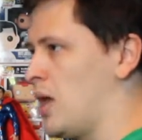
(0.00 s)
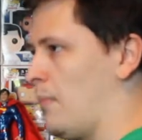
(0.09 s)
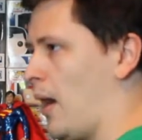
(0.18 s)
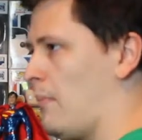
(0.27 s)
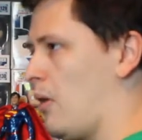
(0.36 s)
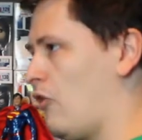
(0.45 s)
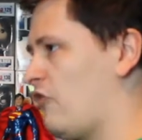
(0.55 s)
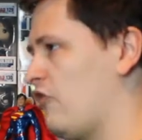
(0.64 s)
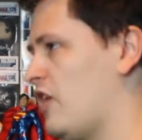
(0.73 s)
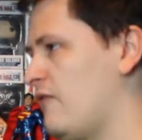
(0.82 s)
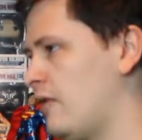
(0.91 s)
my most
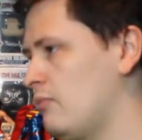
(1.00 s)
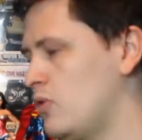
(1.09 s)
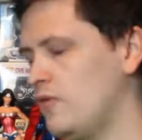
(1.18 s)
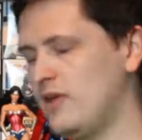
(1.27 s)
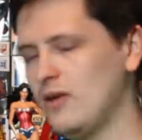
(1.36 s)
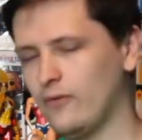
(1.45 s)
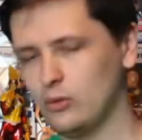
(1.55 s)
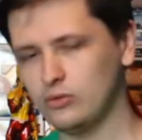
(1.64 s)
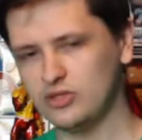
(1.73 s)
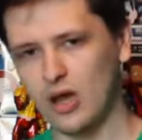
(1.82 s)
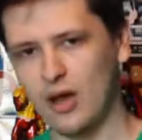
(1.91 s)
favourite movie of
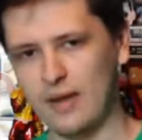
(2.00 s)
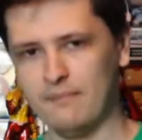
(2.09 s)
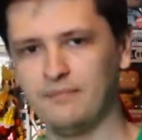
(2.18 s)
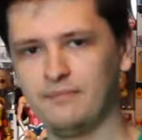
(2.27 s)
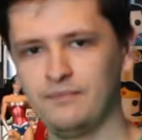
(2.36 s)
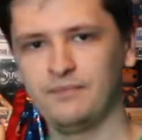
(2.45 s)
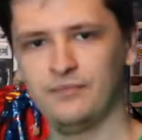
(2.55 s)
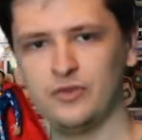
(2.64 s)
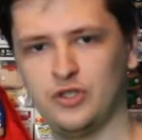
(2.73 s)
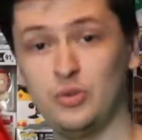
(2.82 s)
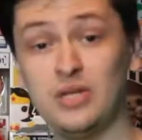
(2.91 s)
all time,
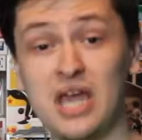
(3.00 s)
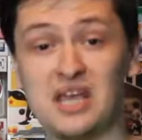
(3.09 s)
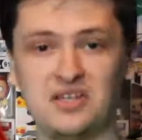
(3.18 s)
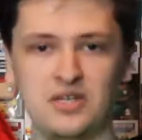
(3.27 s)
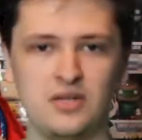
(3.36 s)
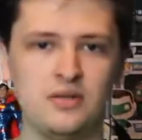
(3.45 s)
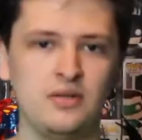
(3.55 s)
to date,